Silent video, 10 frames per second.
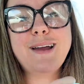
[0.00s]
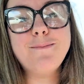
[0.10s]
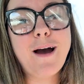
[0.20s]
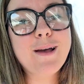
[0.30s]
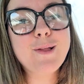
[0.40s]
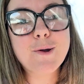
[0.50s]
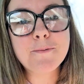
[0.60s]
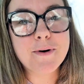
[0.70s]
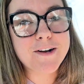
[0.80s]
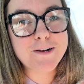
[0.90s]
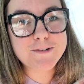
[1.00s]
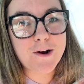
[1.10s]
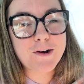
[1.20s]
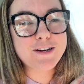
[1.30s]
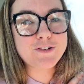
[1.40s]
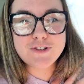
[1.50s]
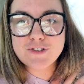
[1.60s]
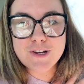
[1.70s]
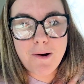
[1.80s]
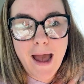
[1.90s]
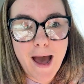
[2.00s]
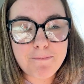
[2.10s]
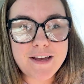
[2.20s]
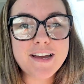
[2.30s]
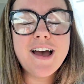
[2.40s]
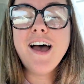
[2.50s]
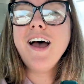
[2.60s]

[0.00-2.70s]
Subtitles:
and my little bookish heart is just so happy.